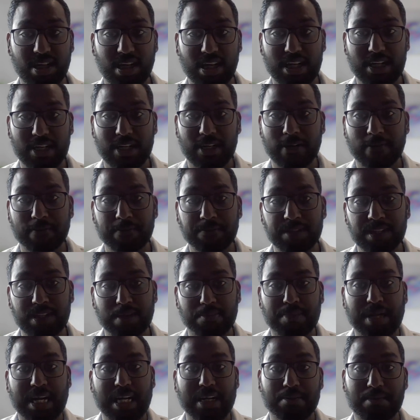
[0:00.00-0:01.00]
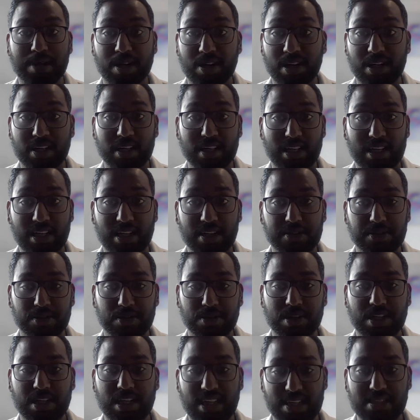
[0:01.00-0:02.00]
like the Pan American Health
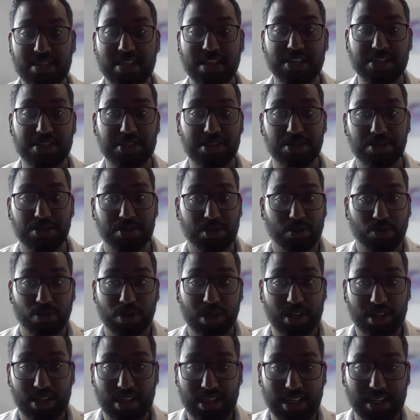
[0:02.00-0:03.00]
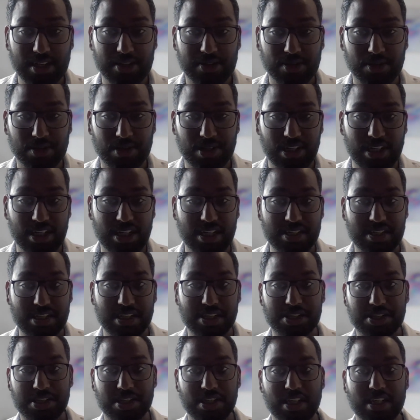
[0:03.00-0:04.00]
Organization or the World Health
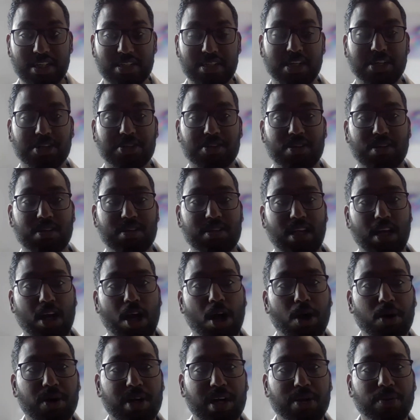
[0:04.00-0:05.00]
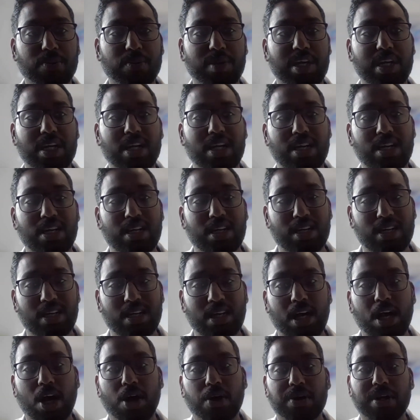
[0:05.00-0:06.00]
Organization, etc. It's like, how can we
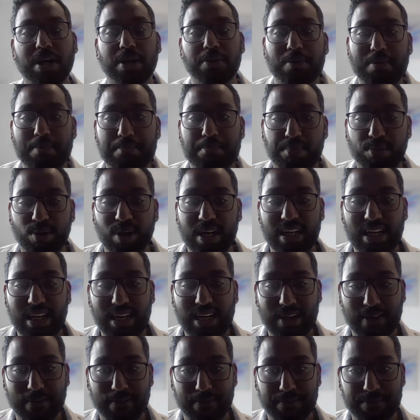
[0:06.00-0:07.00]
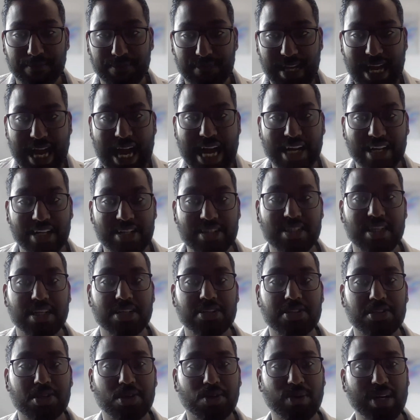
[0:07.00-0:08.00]
bring access?
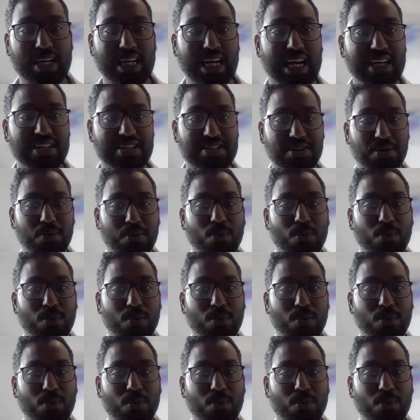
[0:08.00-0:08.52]
So we cast a